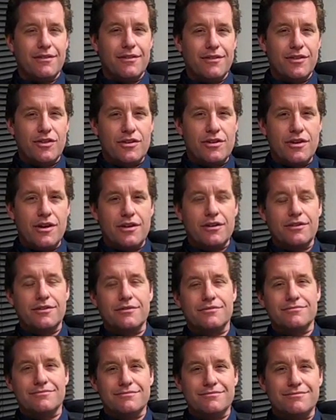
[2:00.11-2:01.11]
the
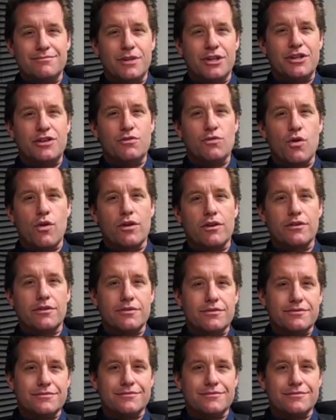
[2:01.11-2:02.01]
young Mickey Rourke.